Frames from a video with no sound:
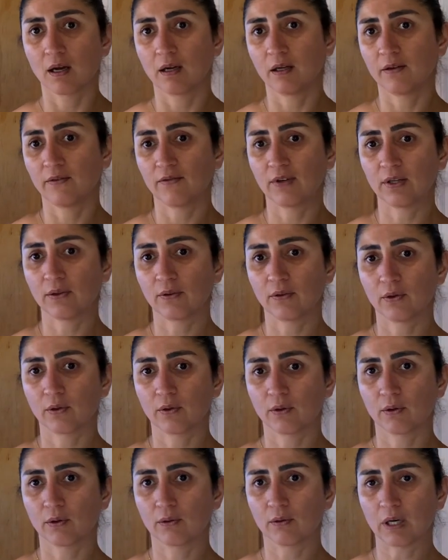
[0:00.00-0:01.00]
even
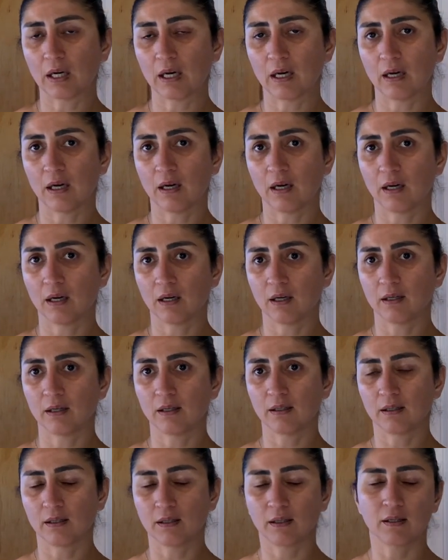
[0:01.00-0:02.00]
though
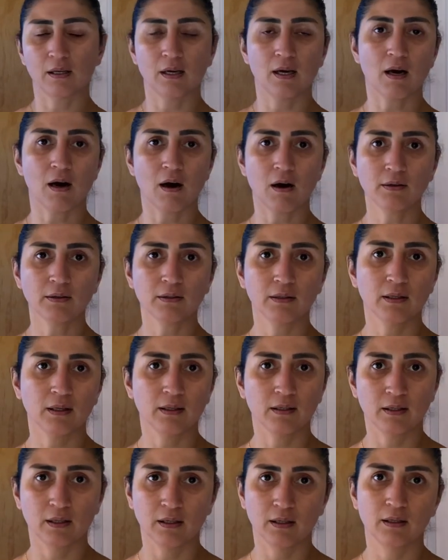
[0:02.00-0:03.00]
it is
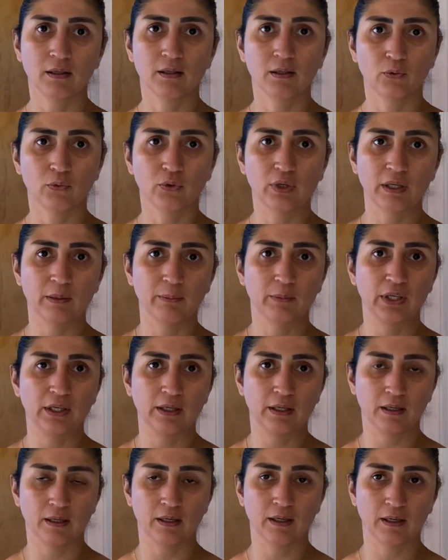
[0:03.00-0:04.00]
110 square
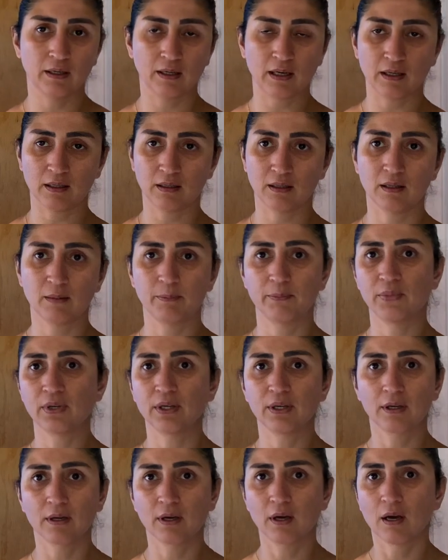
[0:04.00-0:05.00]
meter and it's
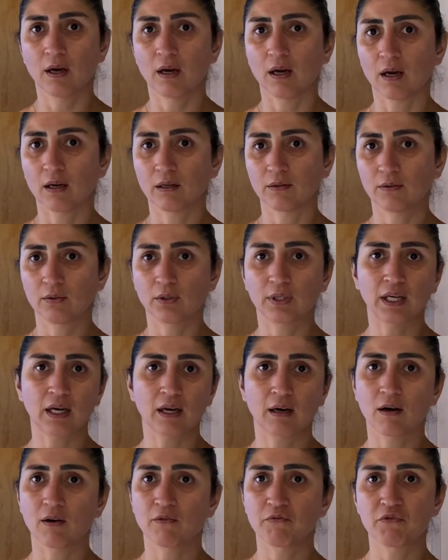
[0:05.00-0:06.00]
big and you
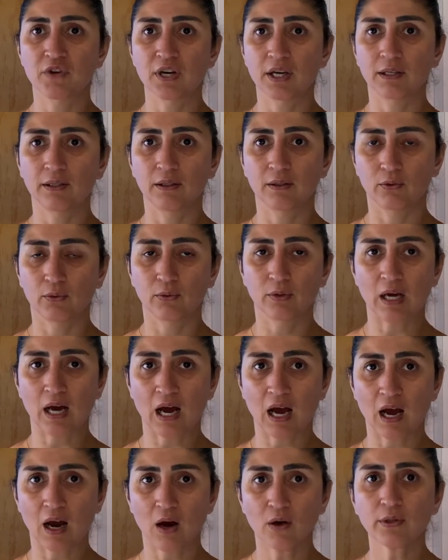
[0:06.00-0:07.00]
can convert it to a
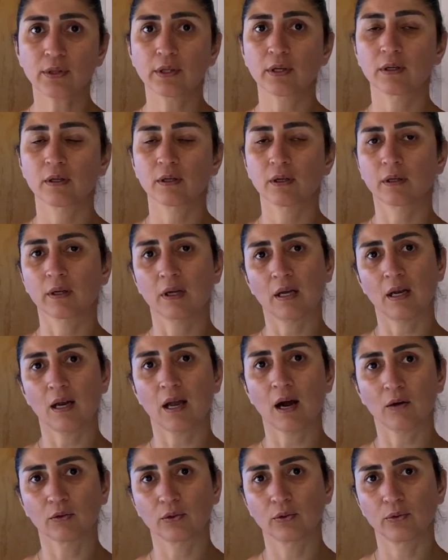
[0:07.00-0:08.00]
house, you're not
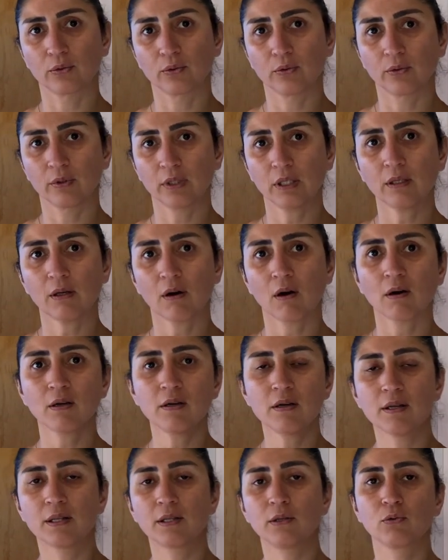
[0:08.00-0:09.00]
allowed to do it
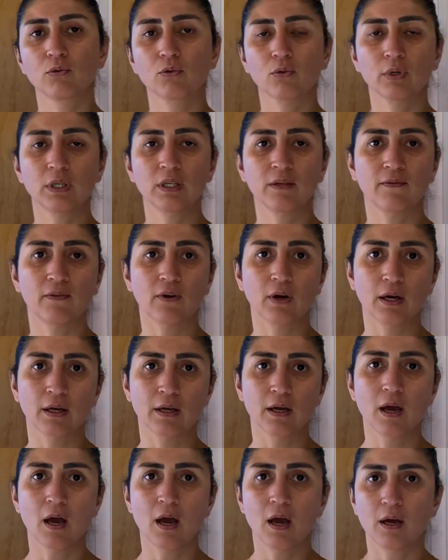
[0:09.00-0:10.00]
unless you notify
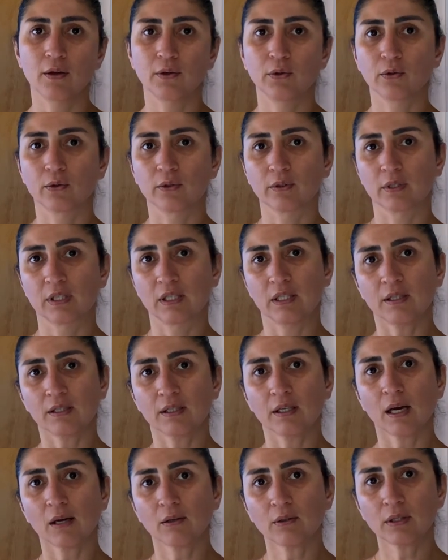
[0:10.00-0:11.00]
your city
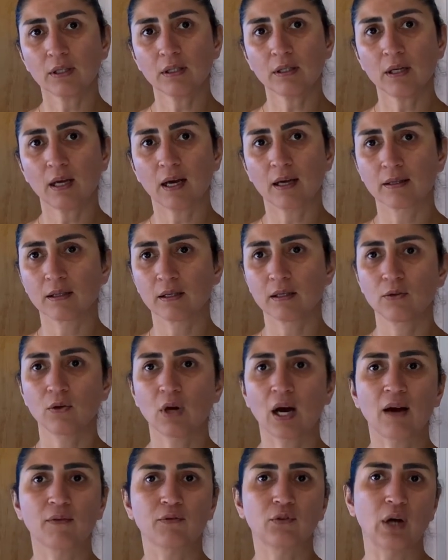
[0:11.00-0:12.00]
council, and then you
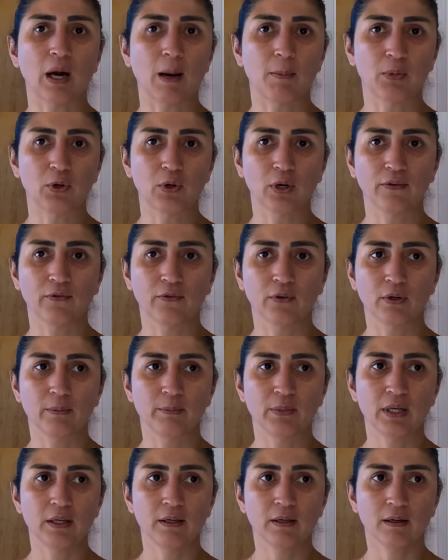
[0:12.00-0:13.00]
have to apply for a
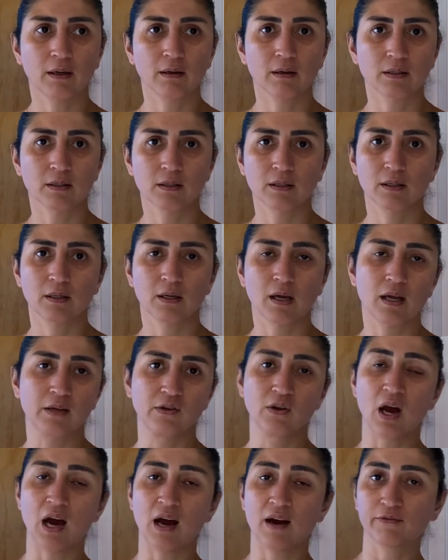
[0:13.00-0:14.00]
building consent, and
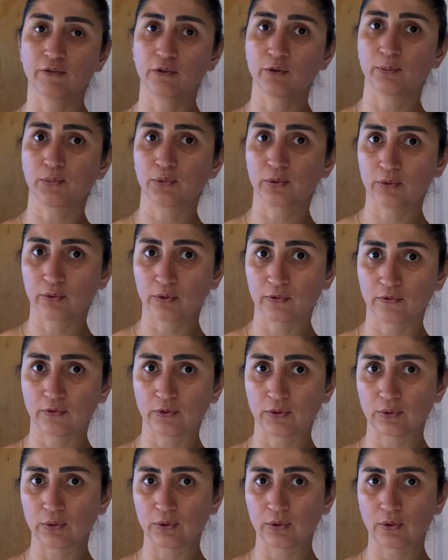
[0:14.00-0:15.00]
you have to prove
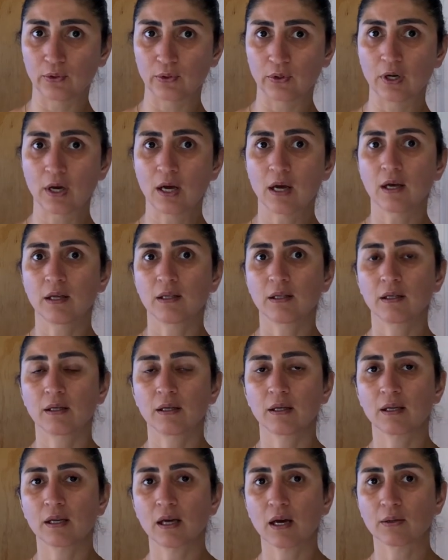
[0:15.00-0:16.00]
to your
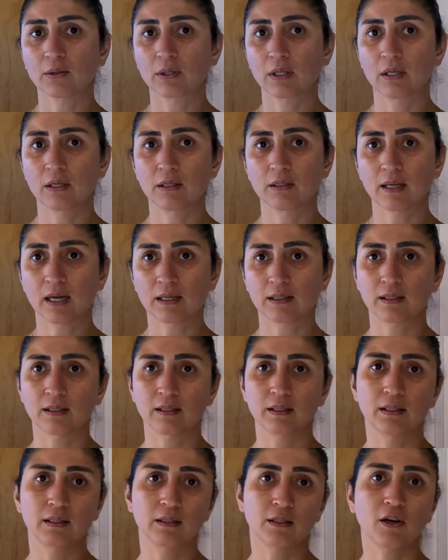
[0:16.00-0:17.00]
city council that the
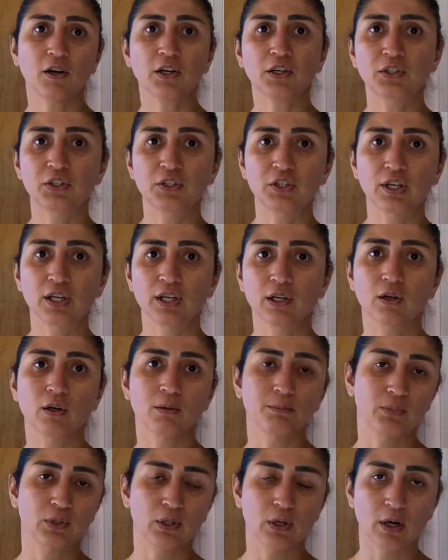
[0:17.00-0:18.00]
structure
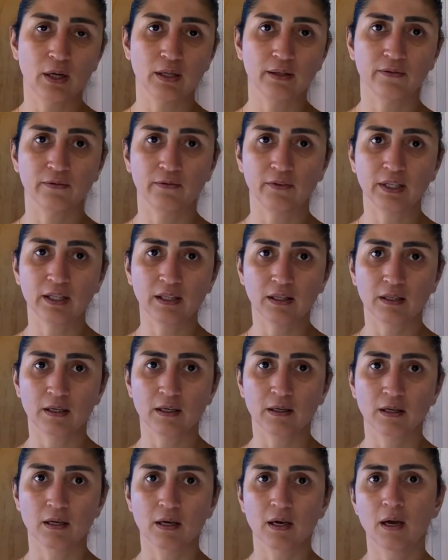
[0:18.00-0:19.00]
complies with
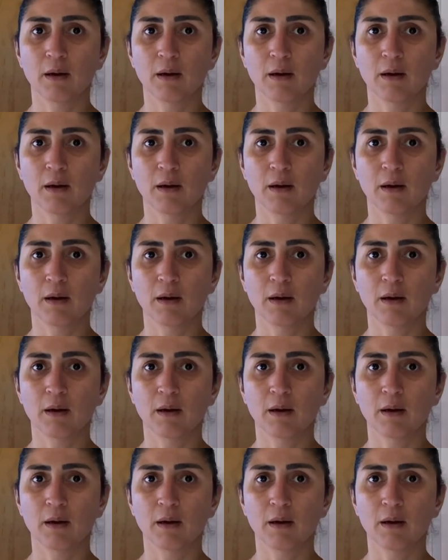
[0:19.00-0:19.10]
the